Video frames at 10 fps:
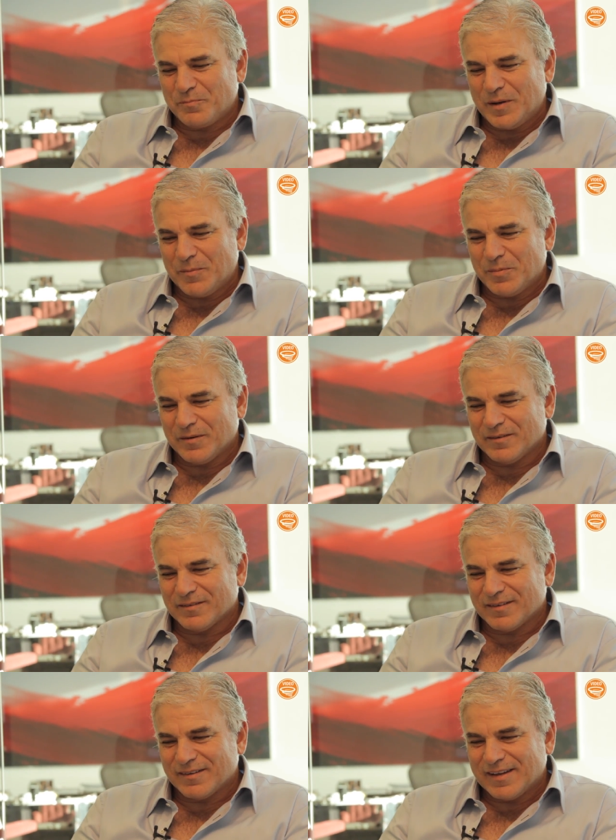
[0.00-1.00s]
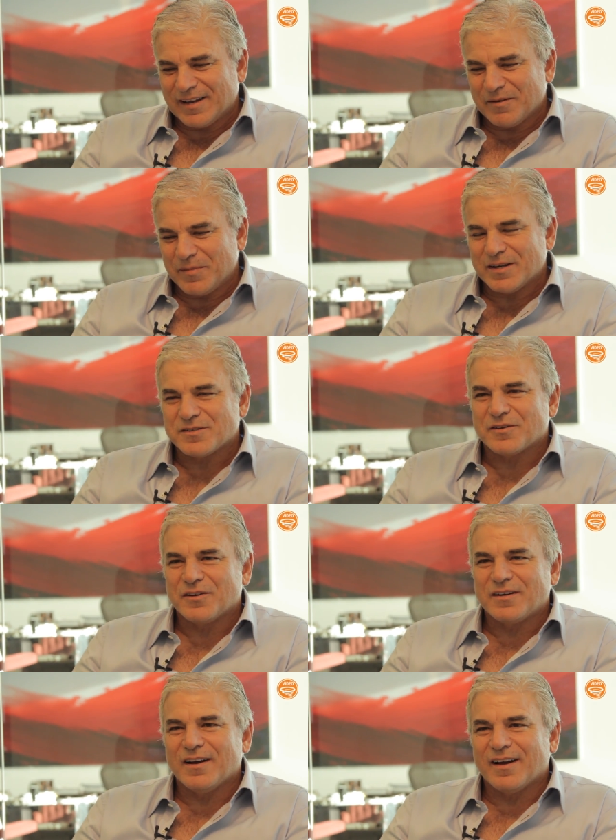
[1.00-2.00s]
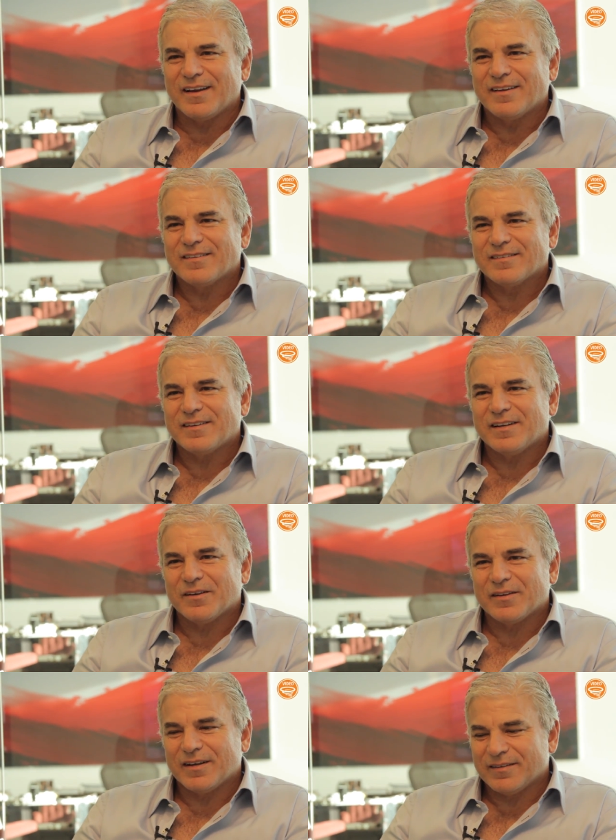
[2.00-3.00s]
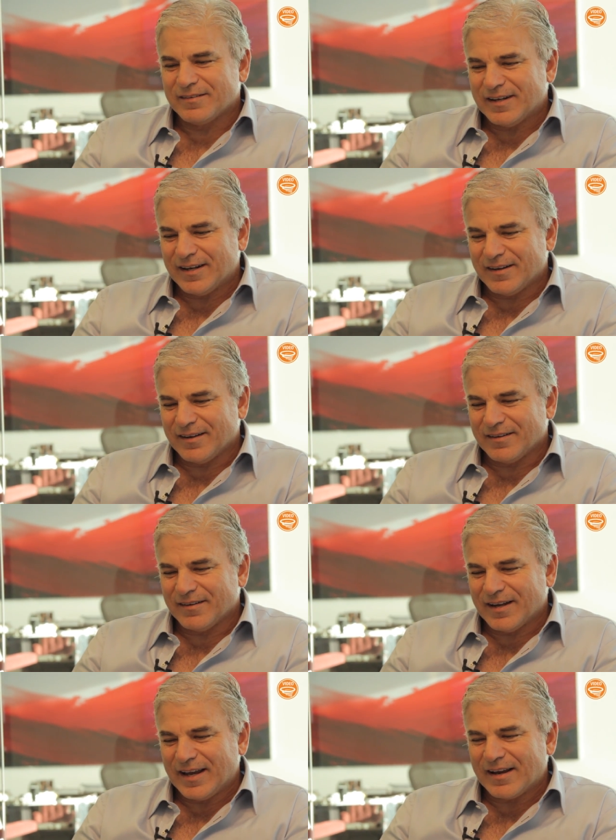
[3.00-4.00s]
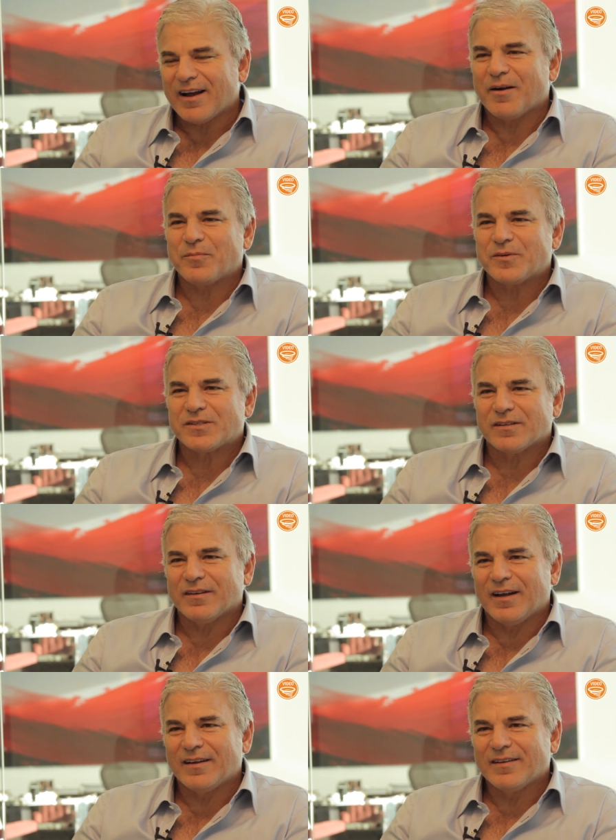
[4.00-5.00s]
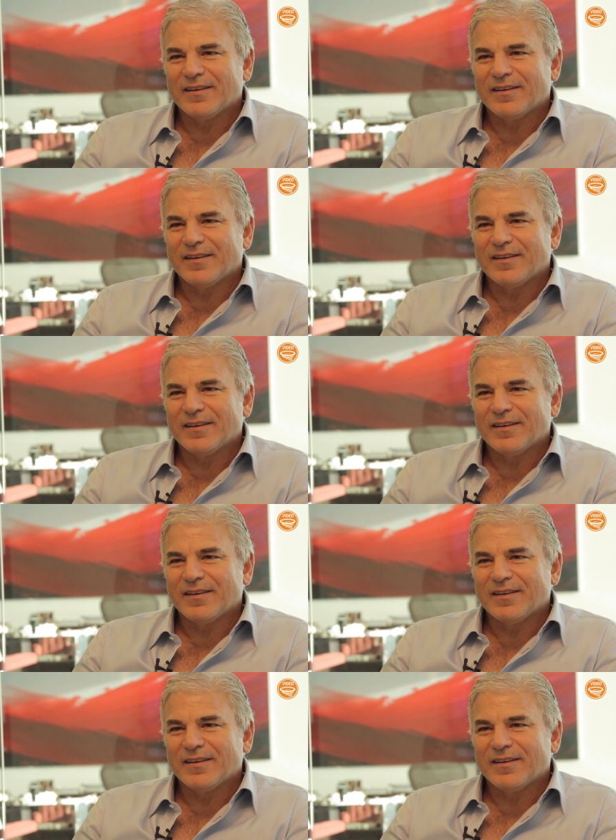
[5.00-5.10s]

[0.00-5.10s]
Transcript: people to think of me as a good guy, you know, that, that uh, I accomplished a lot.